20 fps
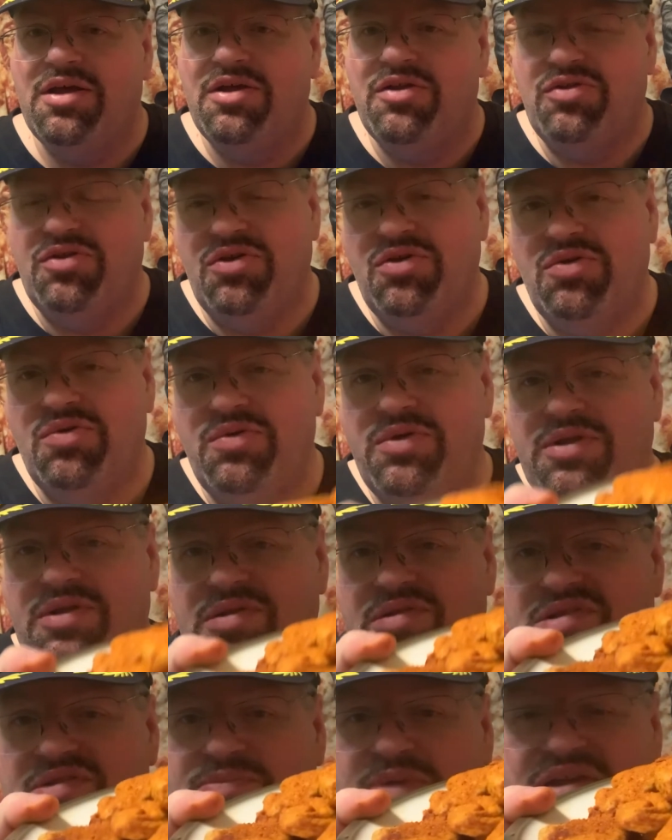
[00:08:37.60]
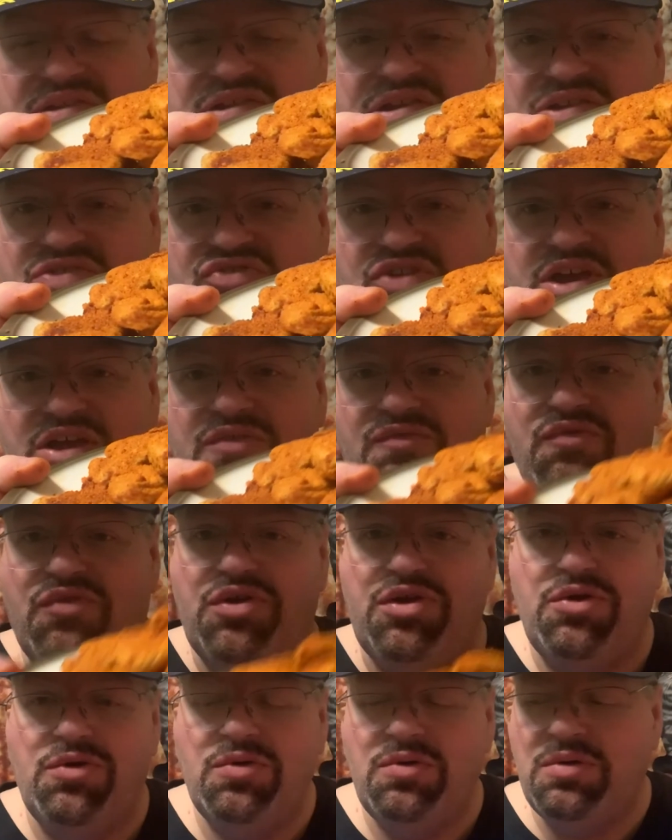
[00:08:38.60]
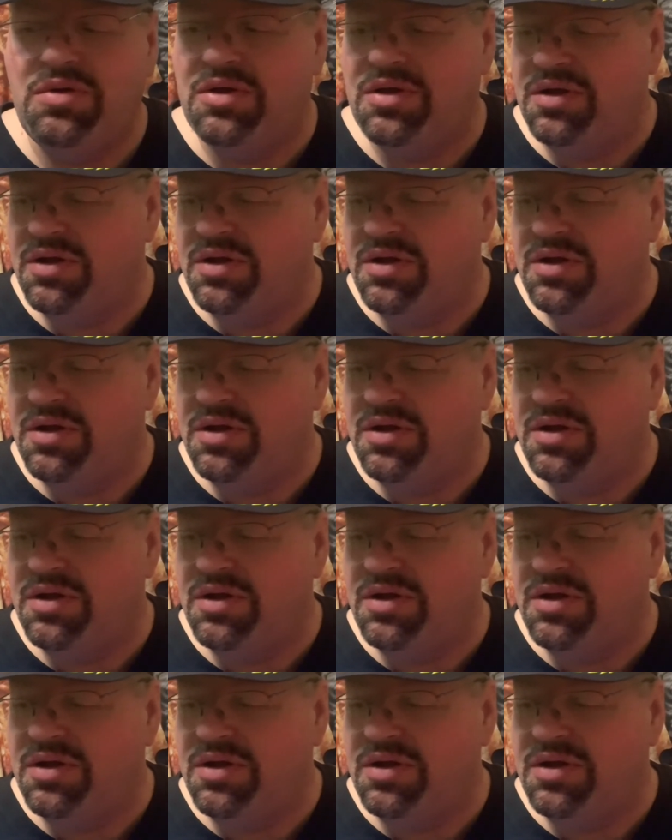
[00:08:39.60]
new and spicy chicken for you,